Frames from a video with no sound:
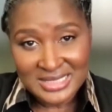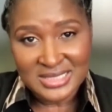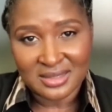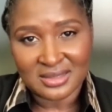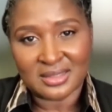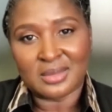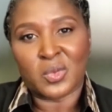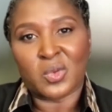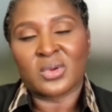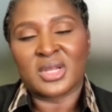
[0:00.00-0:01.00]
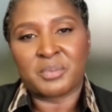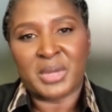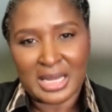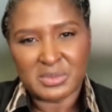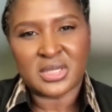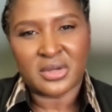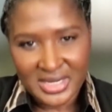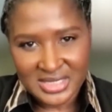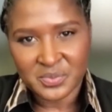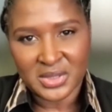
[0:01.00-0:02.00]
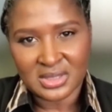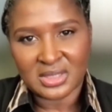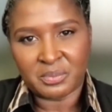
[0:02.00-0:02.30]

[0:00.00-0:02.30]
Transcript: insult anymore, it becomes harassment,